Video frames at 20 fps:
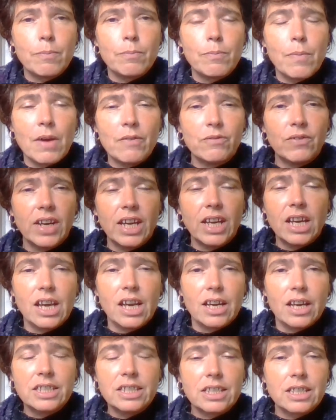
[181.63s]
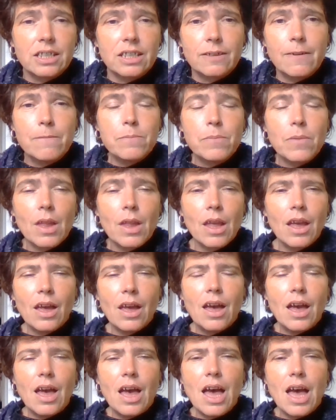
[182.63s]
my fingers.
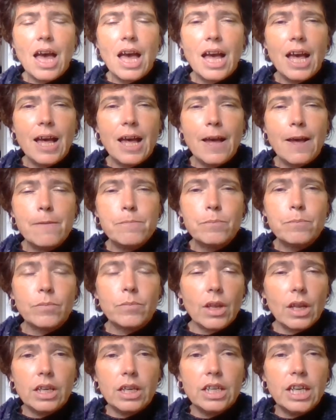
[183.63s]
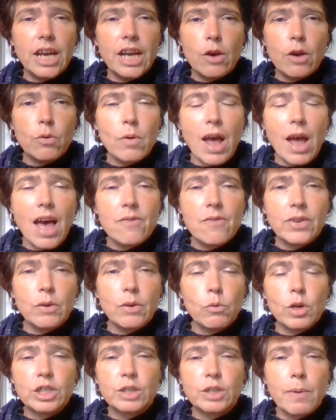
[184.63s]
Having
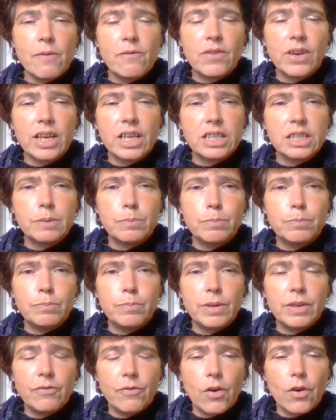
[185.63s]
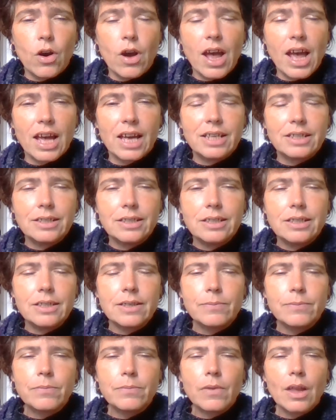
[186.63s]
washed my fingers beforehand.
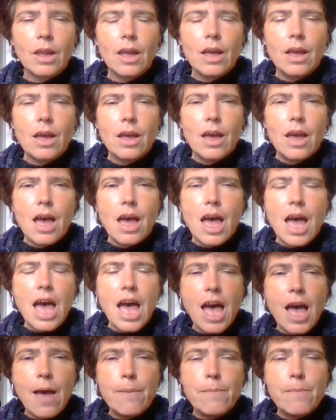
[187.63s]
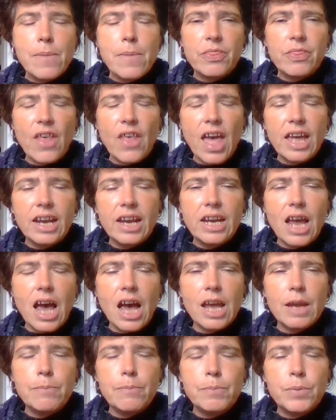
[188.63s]
Then
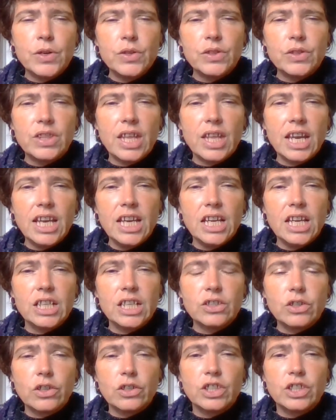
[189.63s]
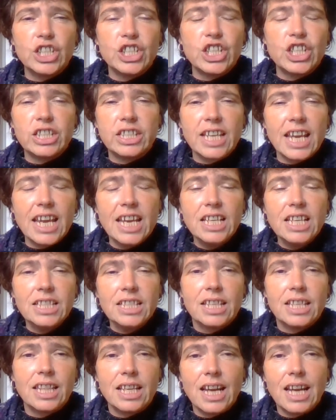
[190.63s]
I put the sausages
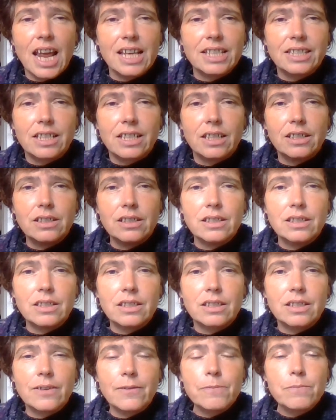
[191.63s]
into the nestles